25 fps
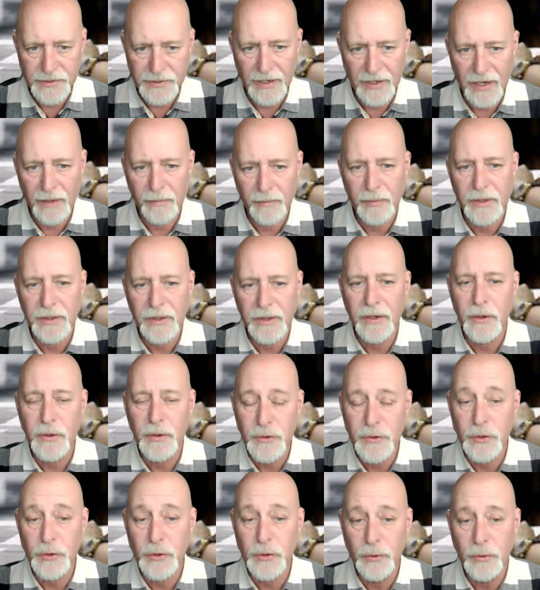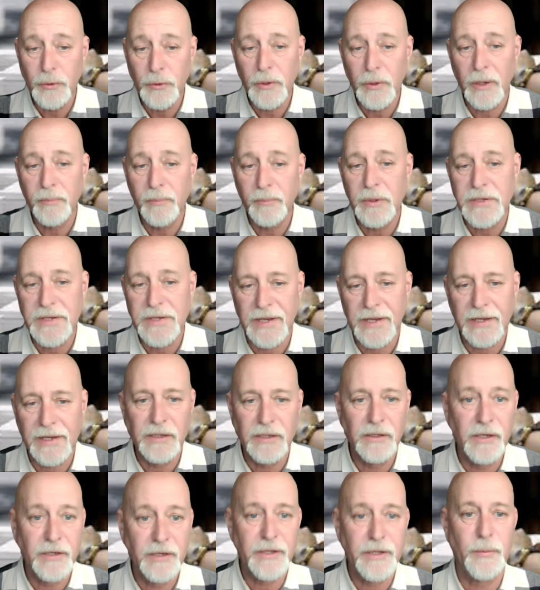but there are two in
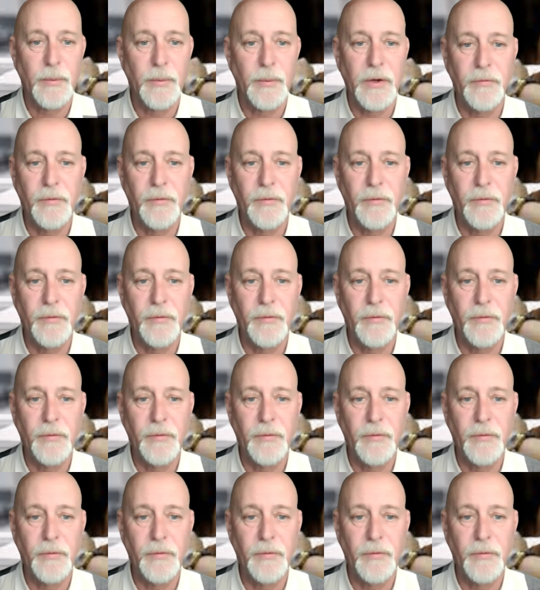particular that we